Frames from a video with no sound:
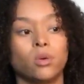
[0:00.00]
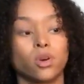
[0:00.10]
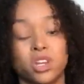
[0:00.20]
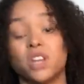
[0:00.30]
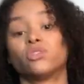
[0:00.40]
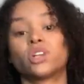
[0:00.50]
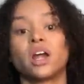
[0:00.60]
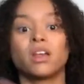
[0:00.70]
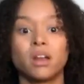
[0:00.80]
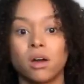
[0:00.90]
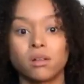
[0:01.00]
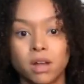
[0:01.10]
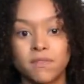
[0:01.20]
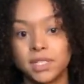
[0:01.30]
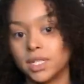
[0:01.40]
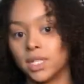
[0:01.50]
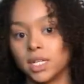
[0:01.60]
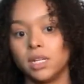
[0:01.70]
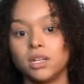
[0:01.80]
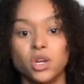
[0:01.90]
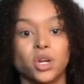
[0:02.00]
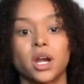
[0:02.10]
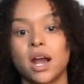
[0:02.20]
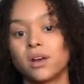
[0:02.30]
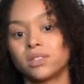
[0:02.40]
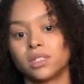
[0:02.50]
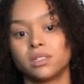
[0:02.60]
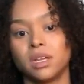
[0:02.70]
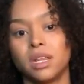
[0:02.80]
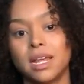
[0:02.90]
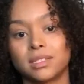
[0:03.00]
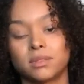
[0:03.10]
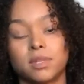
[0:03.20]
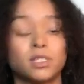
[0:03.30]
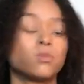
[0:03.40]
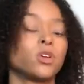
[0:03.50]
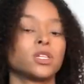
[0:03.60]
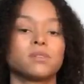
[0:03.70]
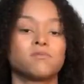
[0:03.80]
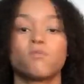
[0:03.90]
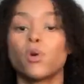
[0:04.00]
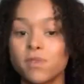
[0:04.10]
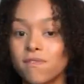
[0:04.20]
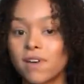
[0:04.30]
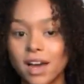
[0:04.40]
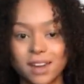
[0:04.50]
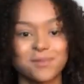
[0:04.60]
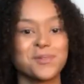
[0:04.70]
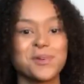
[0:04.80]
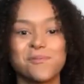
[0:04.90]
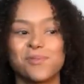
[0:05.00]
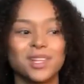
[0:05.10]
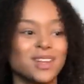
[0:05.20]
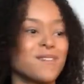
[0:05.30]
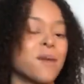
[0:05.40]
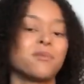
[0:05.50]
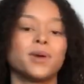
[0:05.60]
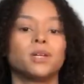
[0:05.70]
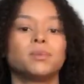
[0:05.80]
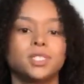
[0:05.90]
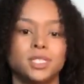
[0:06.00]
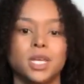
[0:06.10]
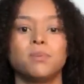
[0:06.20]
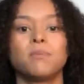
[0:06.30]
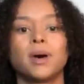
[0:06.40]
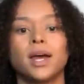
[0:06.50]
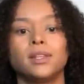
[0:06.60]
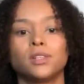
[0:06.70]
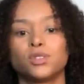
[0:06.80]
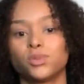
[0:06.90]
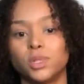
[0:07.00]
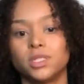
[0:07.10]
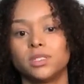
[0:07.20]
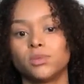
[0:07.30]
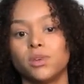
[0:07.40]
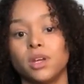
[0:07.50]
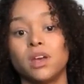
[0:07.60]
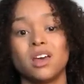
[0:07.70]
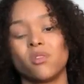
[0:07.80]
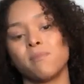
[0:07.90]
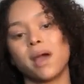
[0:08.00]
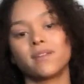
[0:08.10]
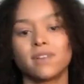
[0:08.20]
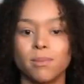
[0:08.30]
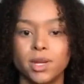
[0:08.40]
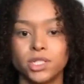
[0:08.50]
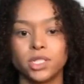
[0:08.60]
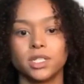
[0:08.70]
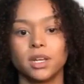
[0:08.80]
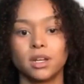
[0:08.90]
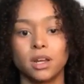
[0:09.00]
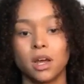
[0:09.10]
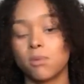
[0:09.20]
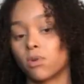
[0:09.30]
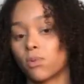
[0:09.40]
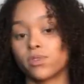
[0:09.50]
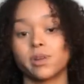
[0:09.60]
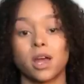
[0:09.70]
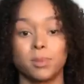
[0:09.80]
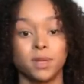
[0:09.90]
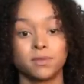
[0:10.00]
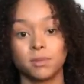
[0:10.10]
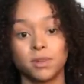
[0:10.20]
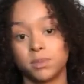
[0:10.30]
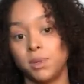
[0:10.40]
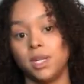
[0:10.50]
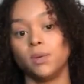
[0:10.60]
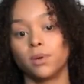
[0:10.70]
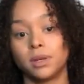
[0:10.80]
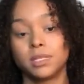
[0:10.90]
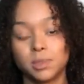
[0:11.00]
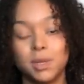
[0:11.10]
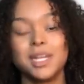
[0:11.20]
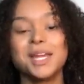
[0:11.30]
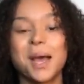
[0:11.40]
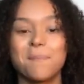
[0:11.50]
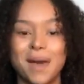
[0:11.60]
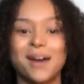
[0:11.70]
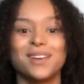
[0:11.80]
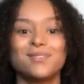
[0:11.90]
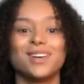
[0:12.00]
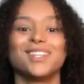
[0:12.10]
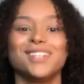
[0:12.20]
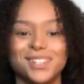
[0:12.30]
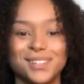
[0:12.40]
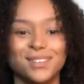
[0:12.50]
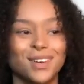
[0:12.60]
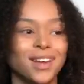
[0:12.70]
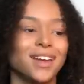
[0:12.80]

or try it on a facility near your house, and that's more than fine. We love hyperbaric, but just keep in mind that there's reasons we might have not mentioned it, but we're more than happy of speaking about it with you,